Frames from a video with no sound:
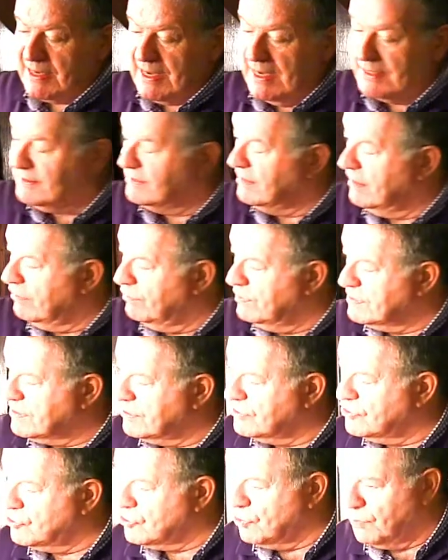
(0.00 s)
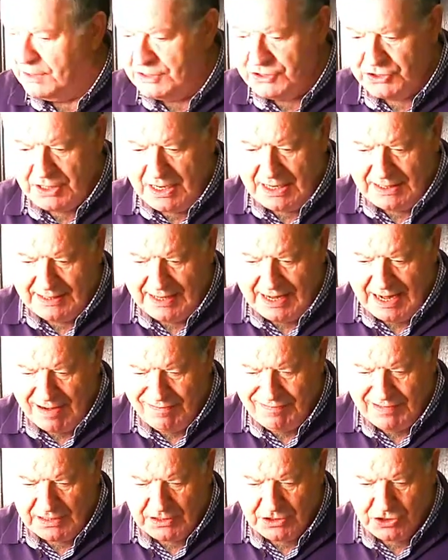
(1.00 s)
Kastner was a
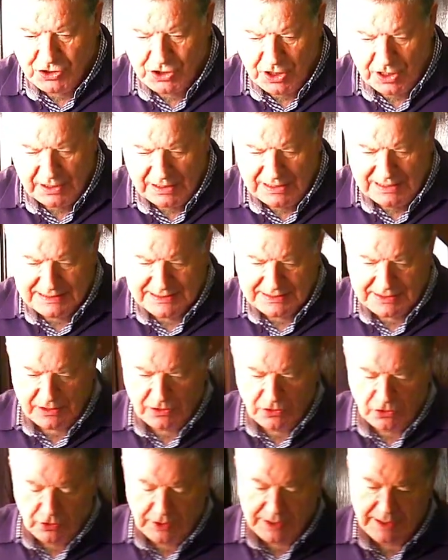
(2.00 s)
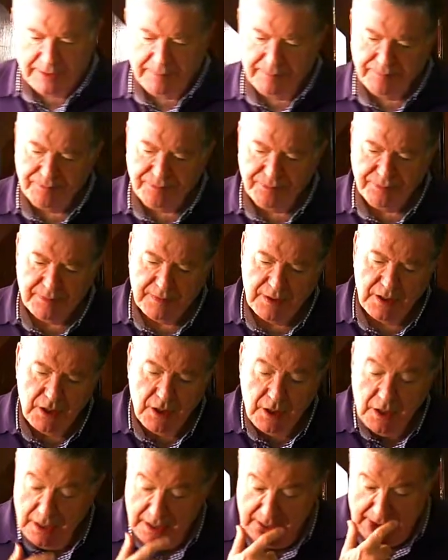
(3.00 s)
Jewish-Hungarian journalist and lawyer.
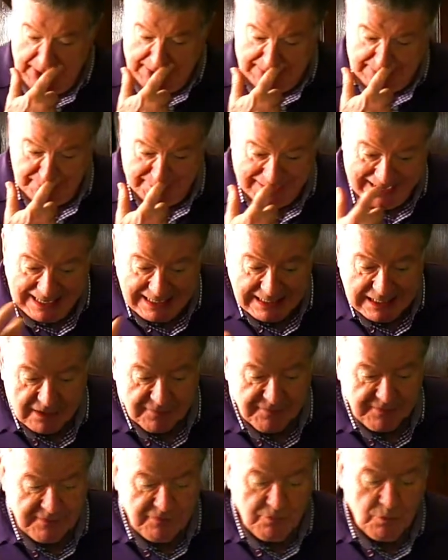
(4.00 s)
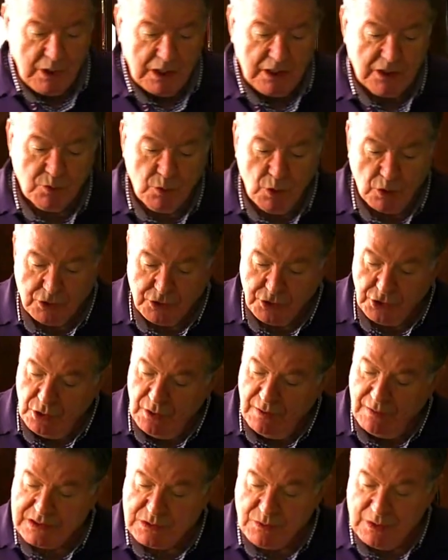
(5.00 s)
At the beginning of World War II,
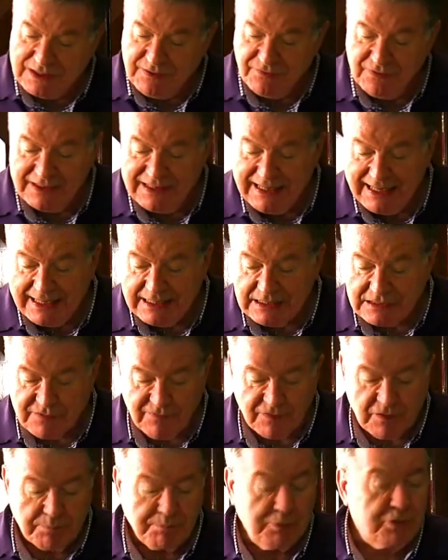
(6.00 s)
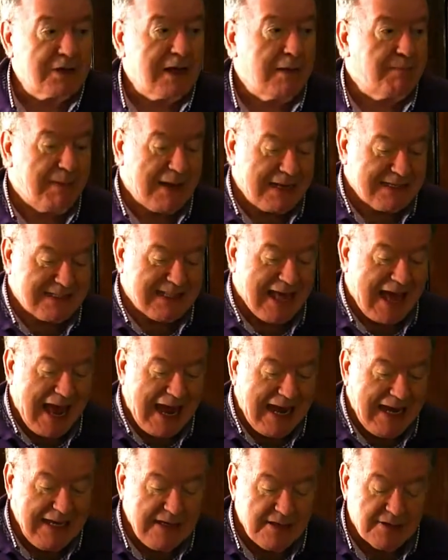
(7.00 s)
he was one of the leaders of the Budapest
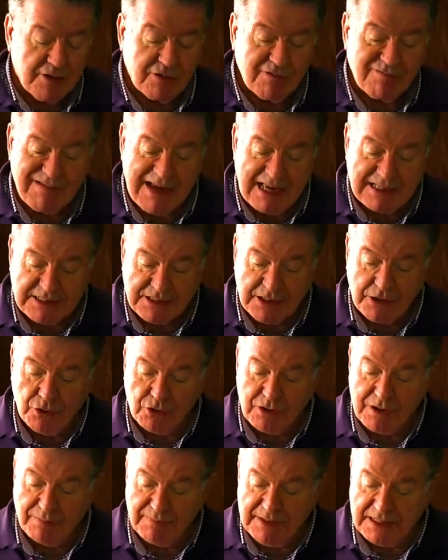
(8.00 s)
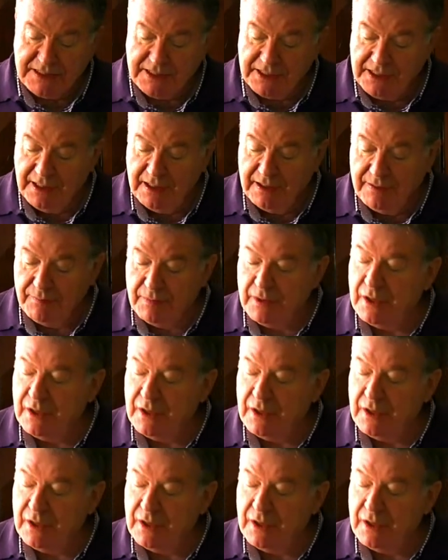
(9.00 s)
Aid and Rescue Committee.